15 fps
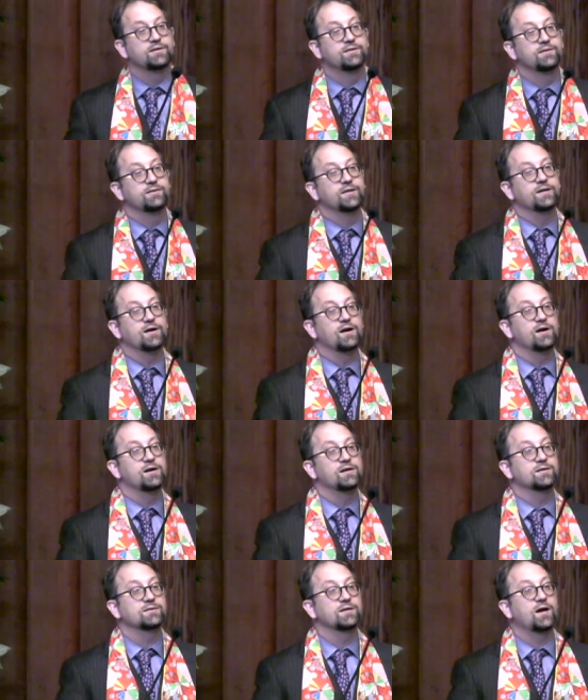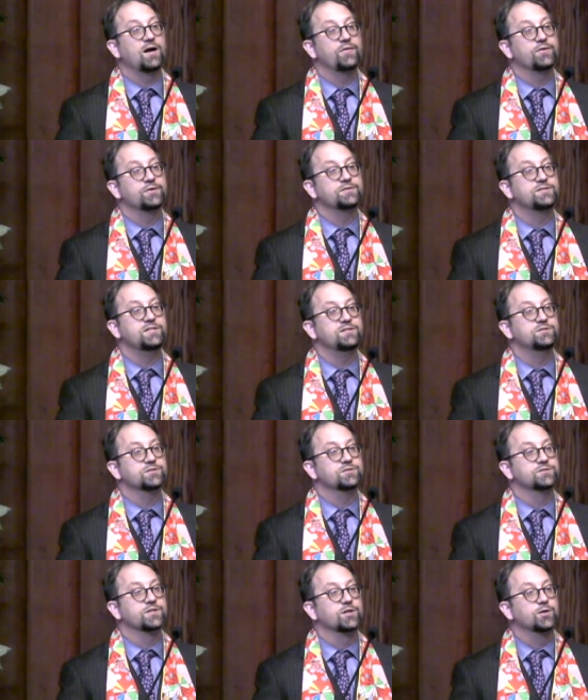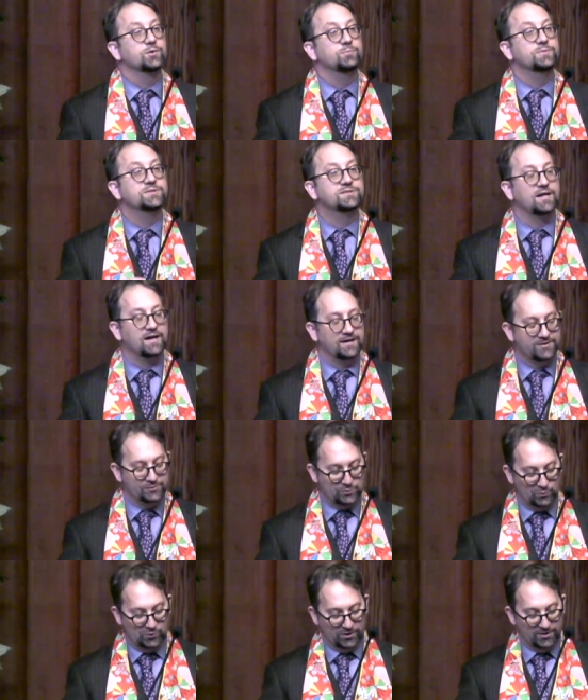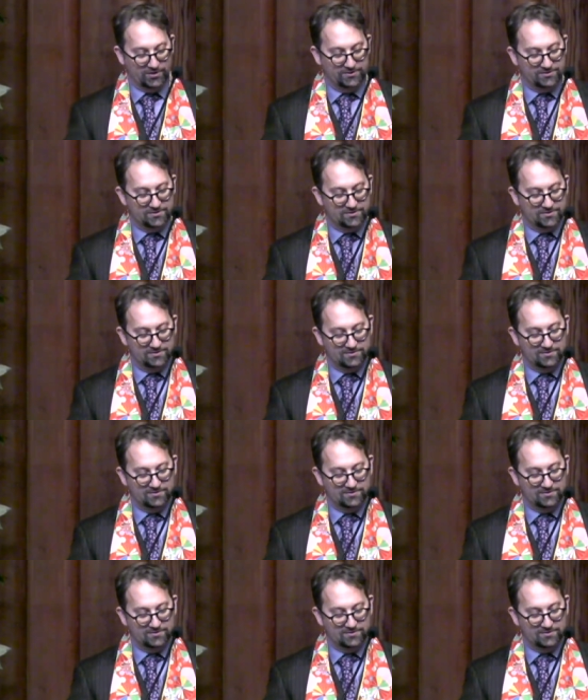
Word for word: There are other teachers, though, besides words.